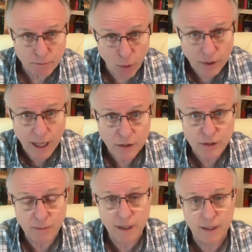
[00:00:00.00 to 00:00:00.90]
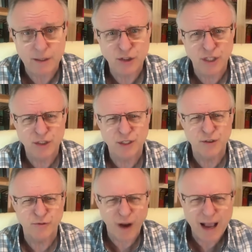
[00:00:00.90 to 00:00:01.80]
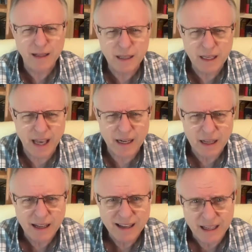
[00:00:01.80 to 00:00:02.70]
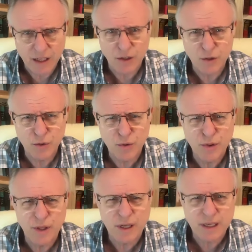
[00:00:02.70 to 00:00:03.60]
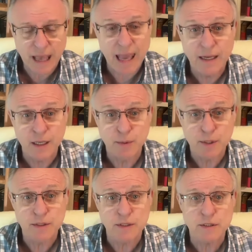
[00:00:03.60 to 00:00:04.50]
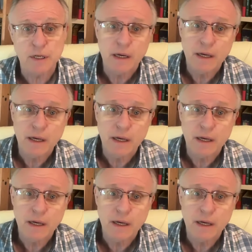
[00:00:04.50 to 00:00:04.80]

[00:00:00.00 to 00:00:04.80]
potentially made a decision to finally get into the candy business.